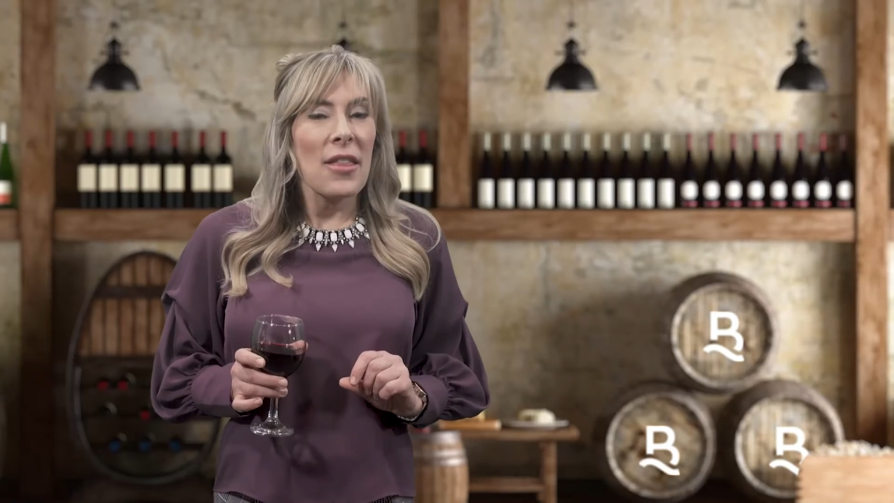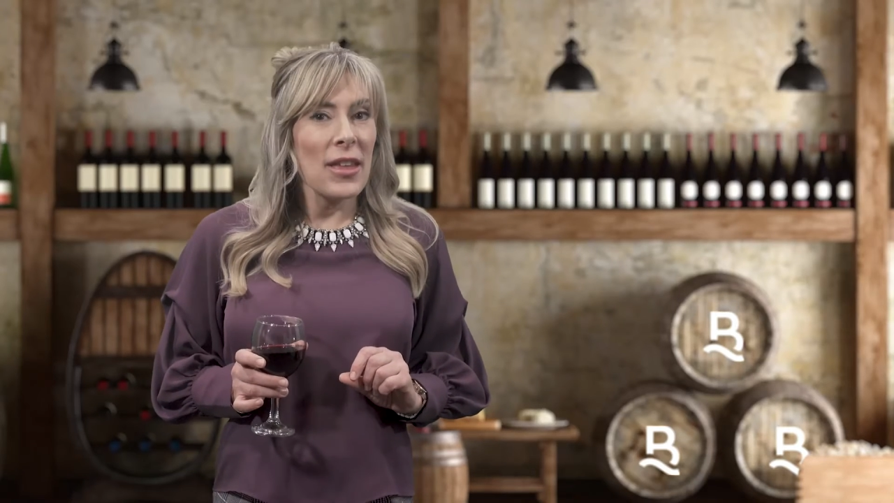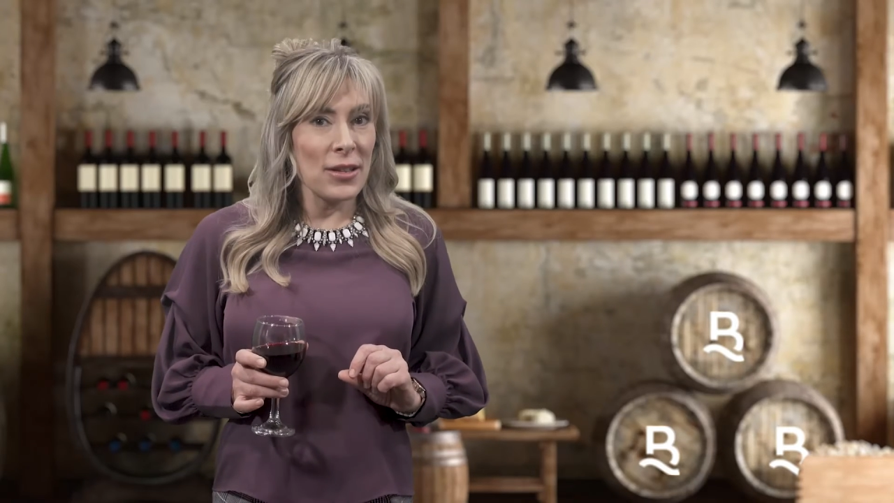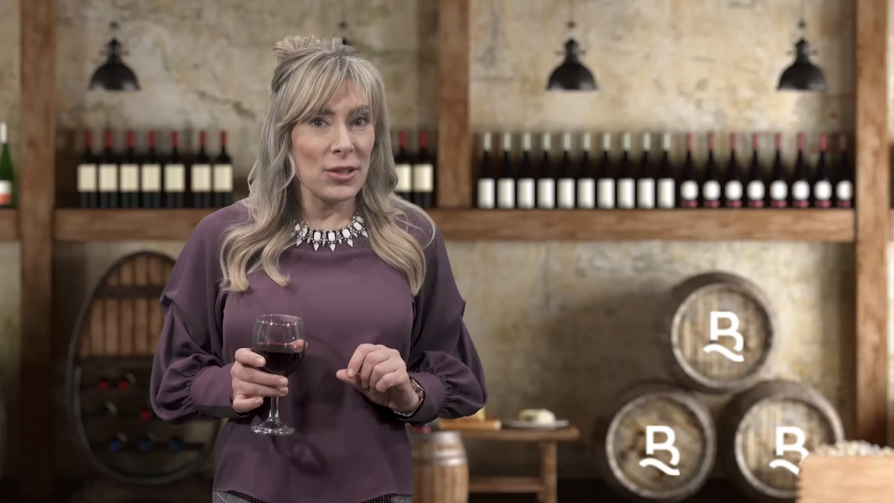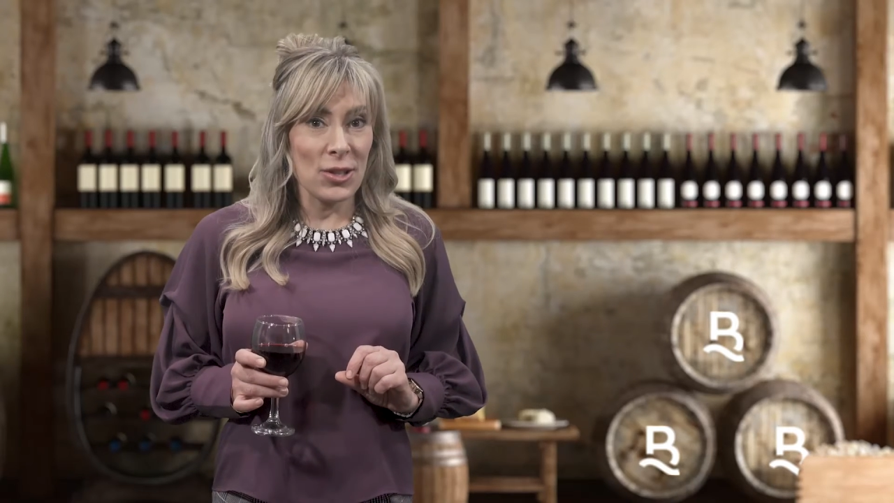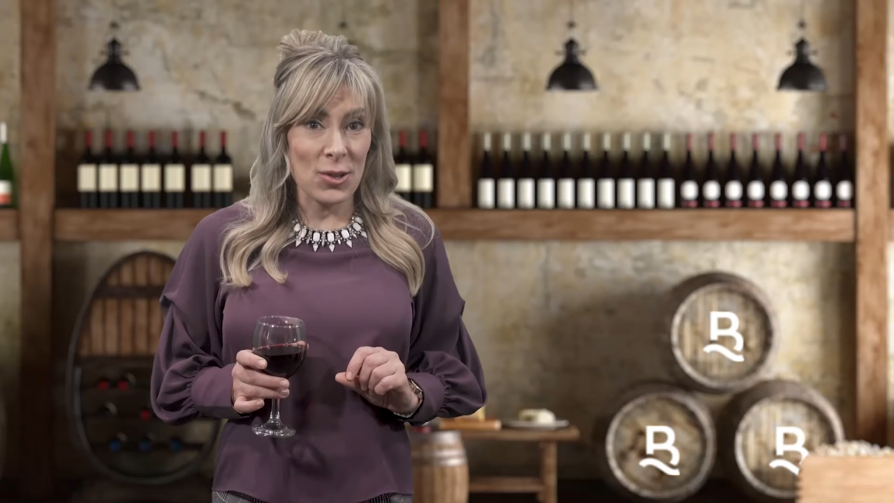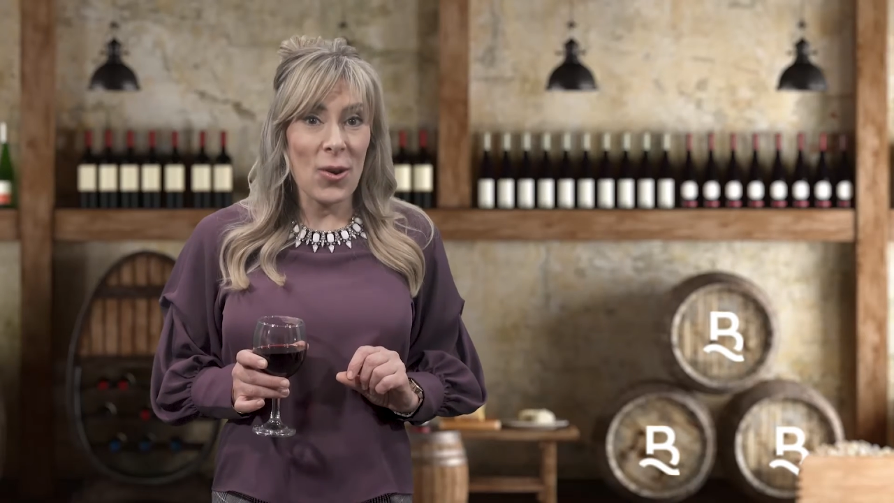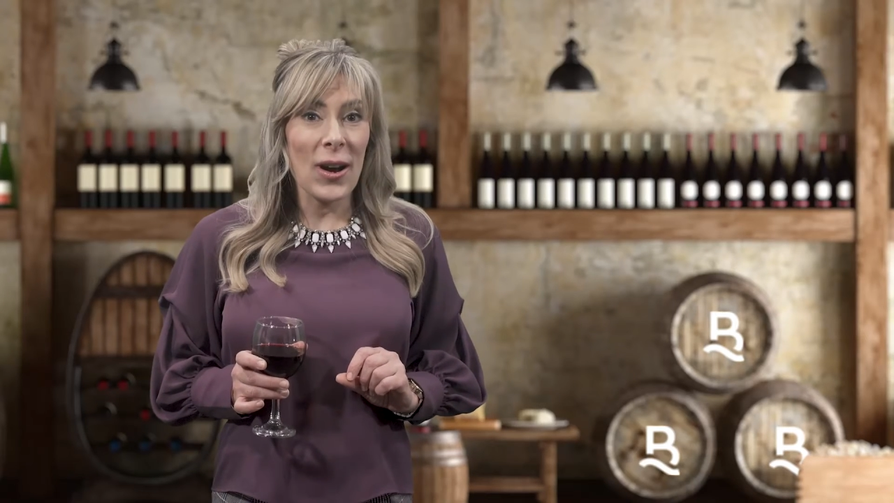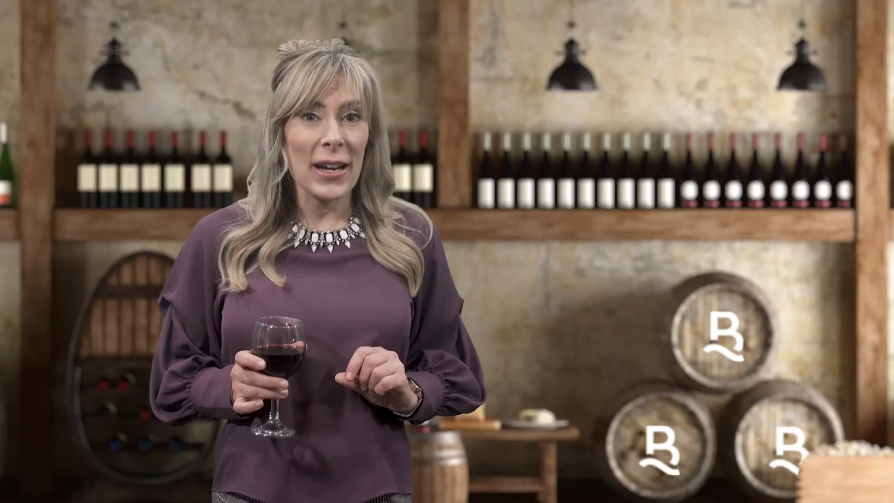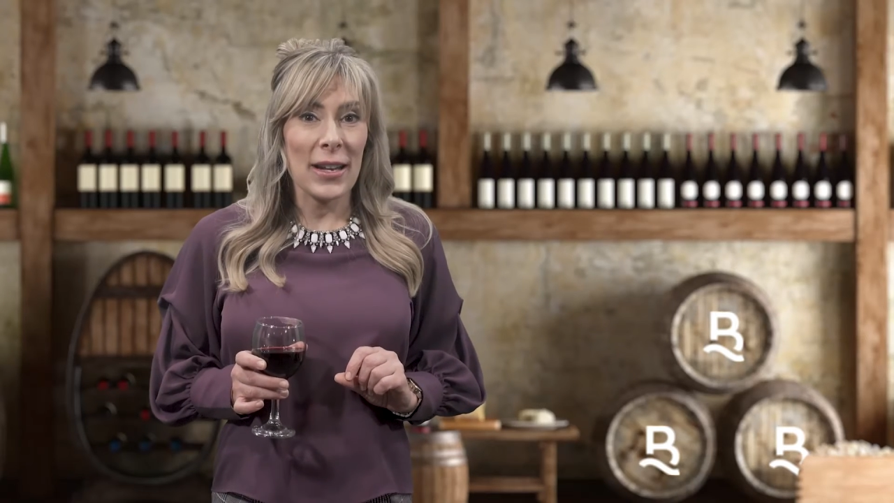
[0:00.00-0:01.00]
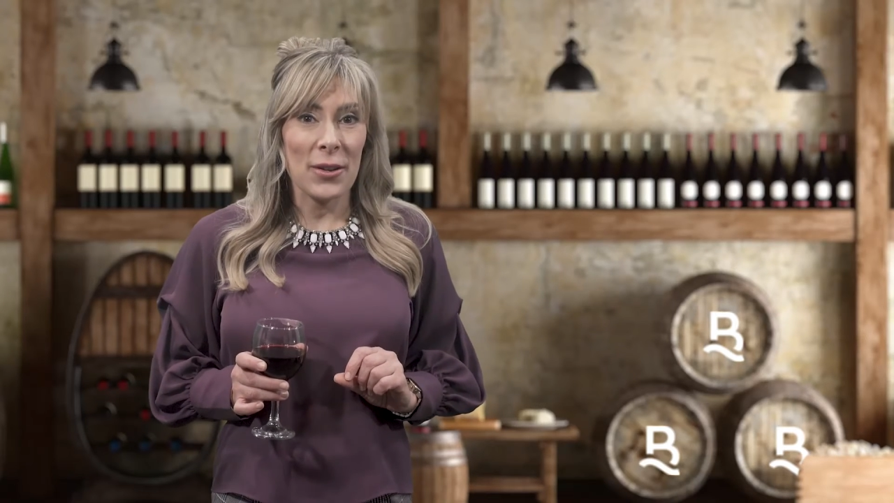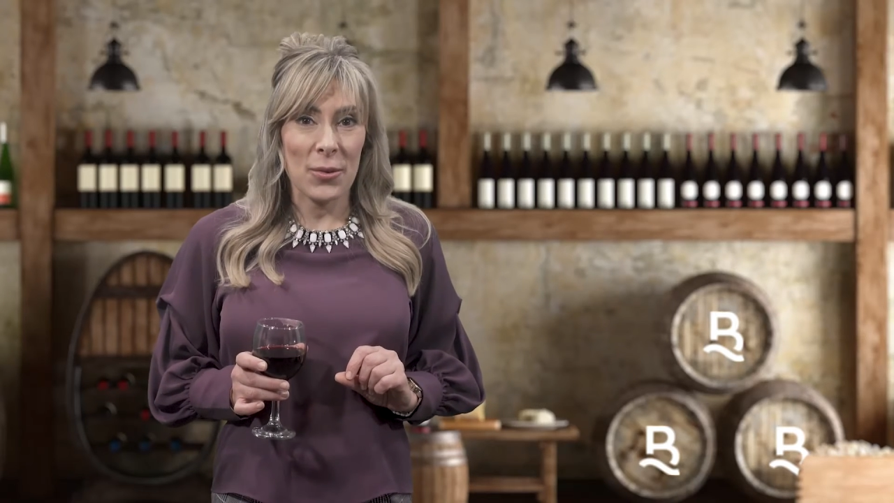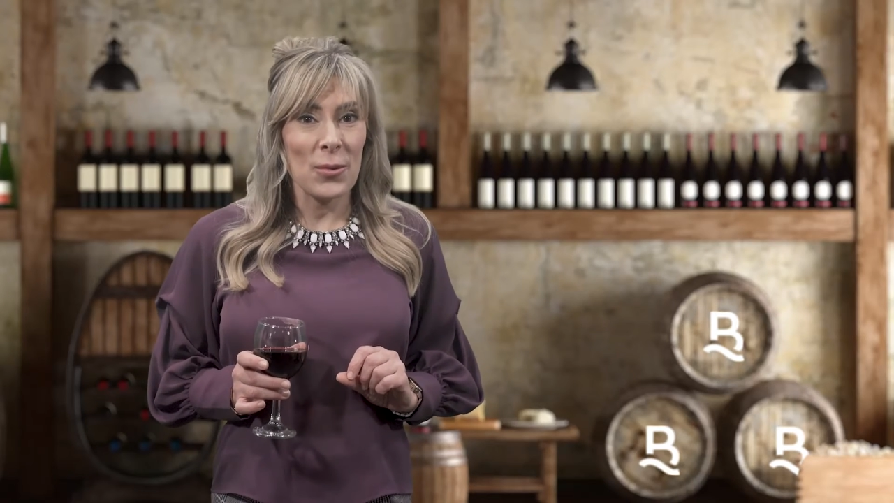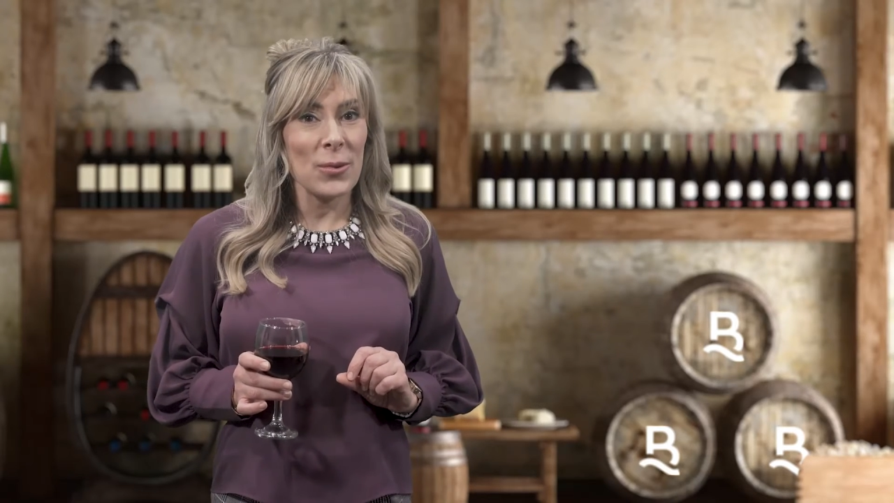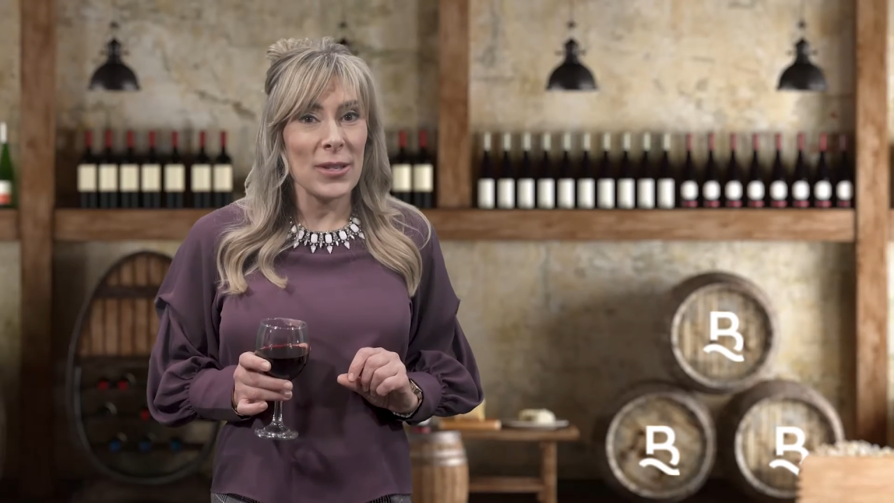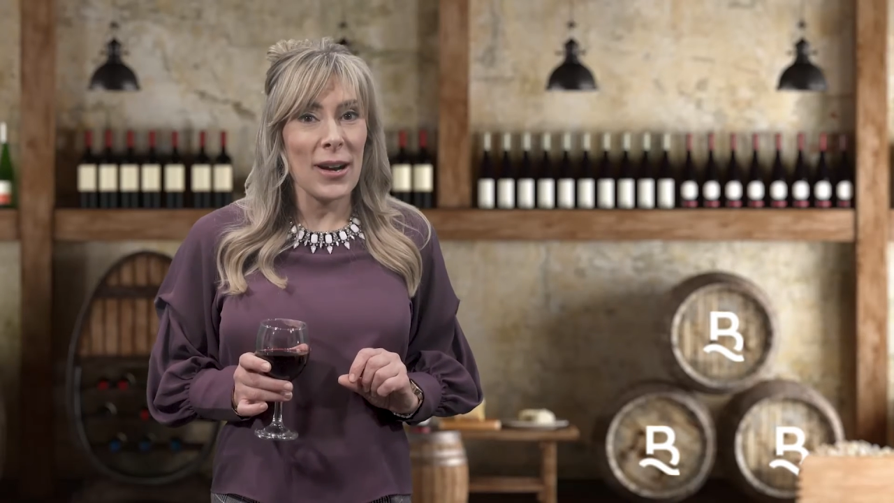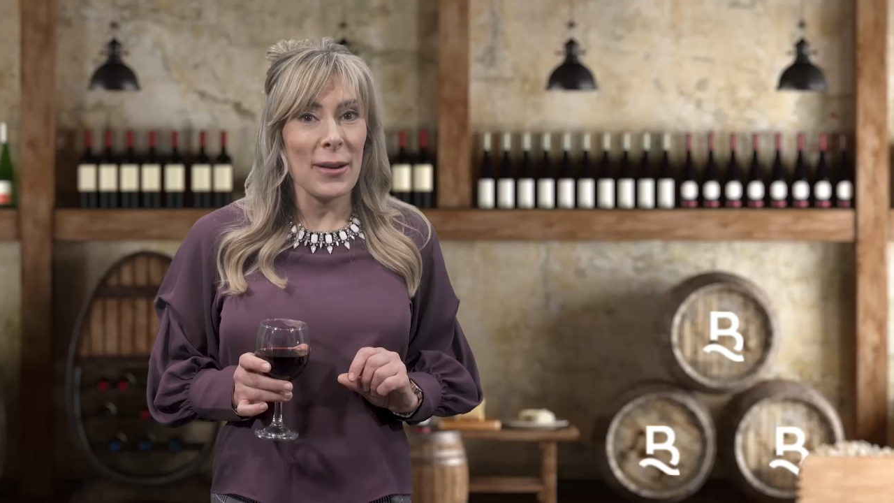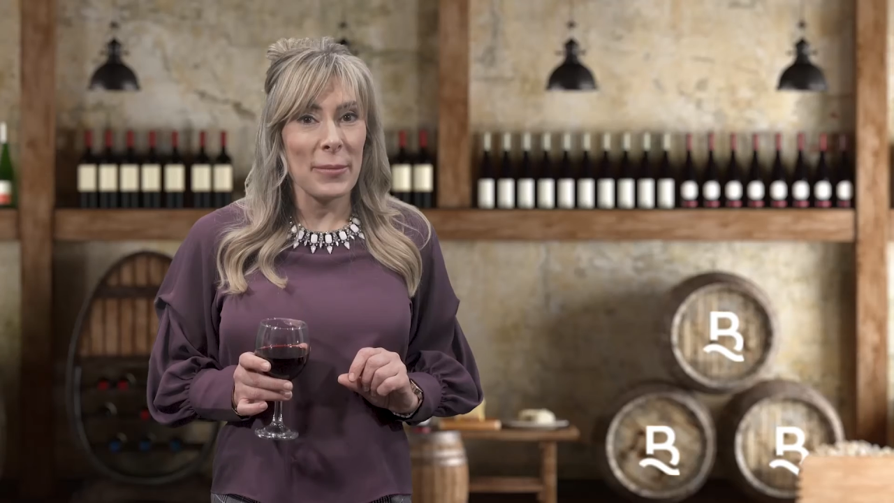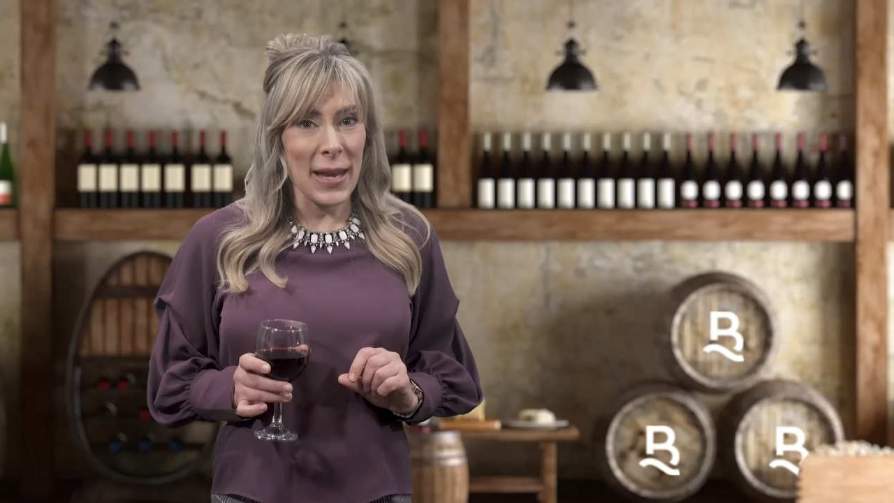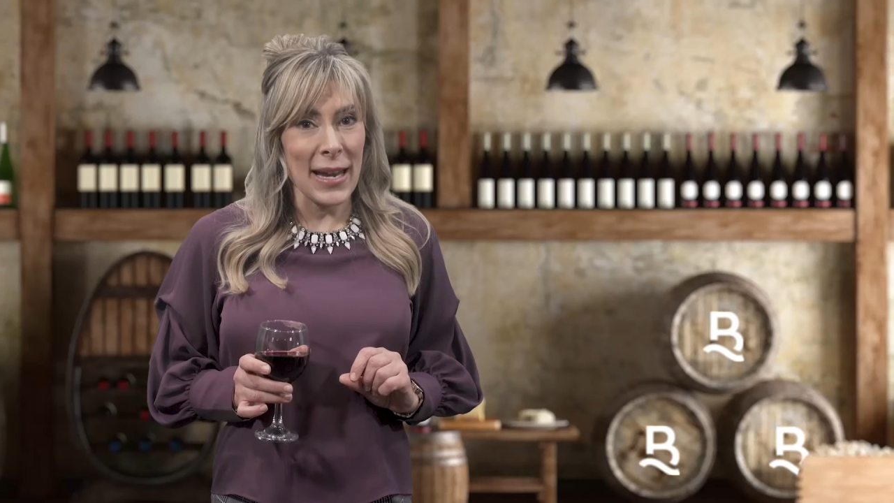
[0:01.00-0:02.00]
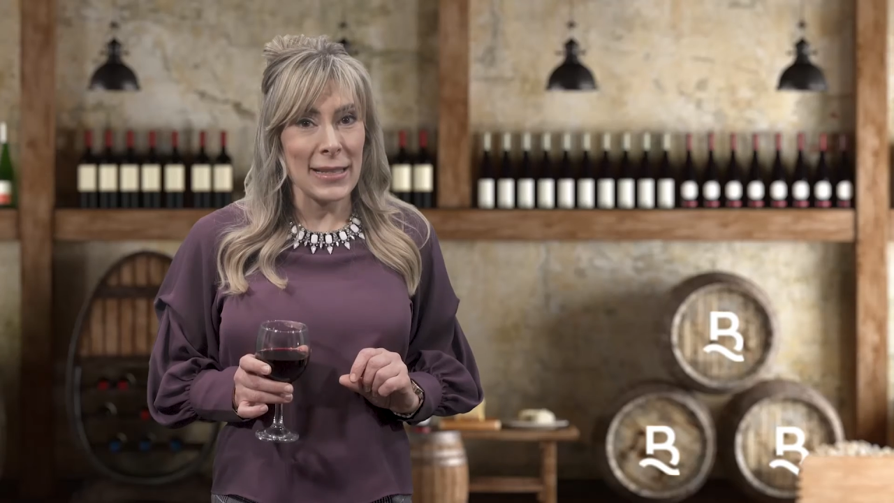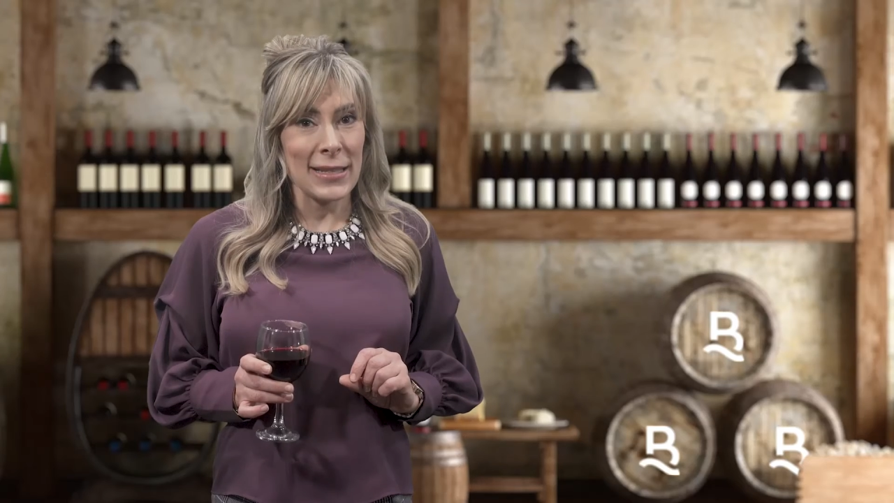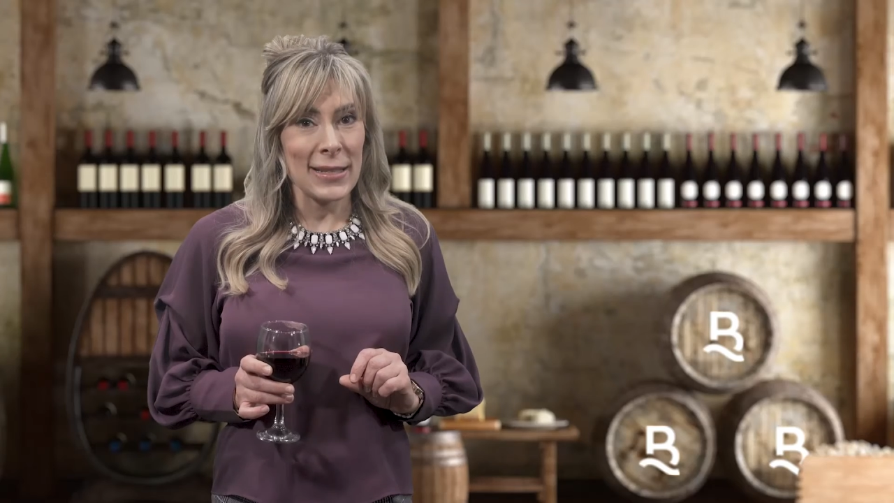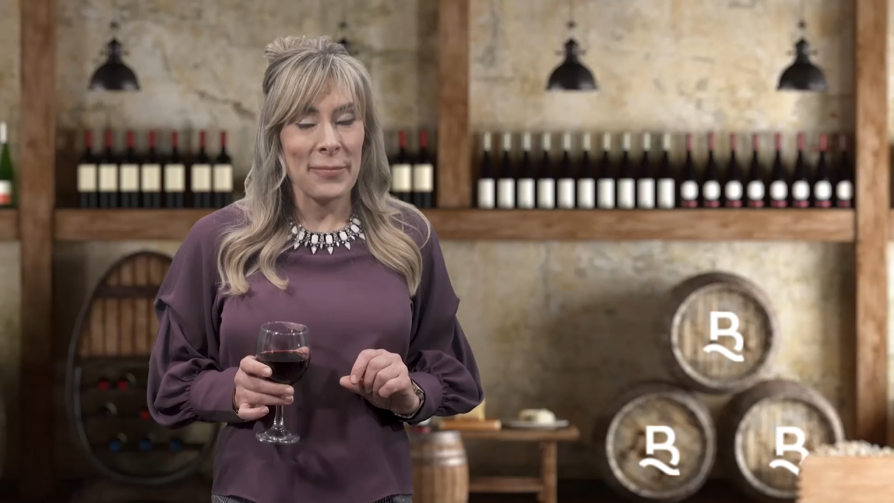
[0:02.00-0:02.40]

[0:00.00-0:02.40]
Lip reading: then storing in a cool, dark place.